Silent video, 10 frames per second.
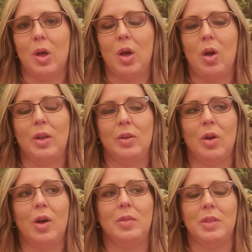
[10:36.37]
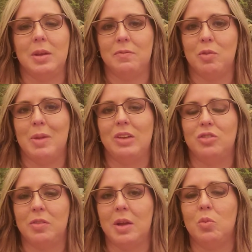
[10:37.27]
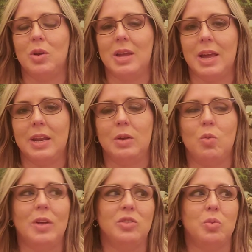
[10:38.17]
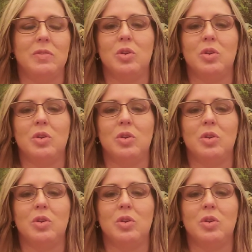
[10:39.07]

on on the information that we're getting once we've